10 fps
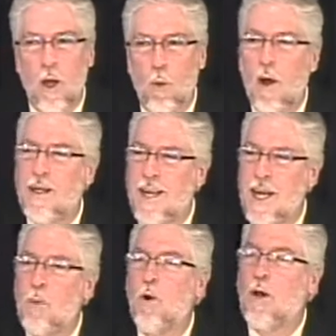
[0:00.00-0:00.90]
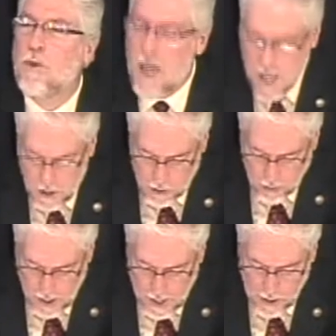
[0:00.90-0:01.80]
What did he want the
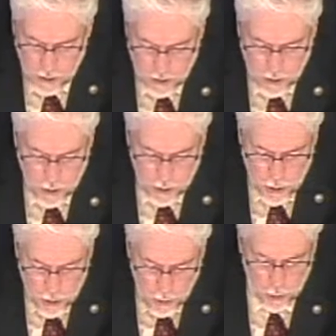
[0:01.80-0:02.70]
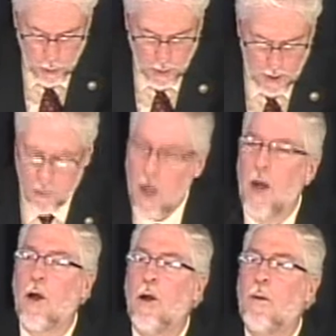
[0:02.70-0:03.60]
Israelites to do
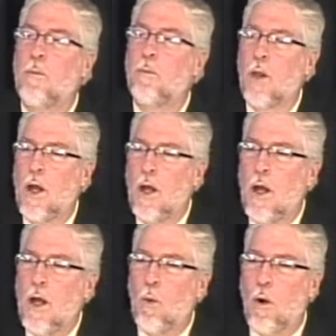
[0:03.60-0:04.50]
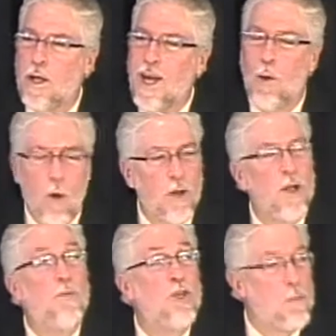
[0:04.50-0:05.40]
there? What did he want
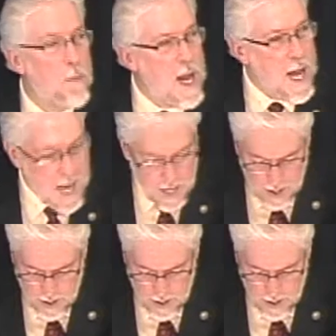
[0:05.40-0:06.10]
them to be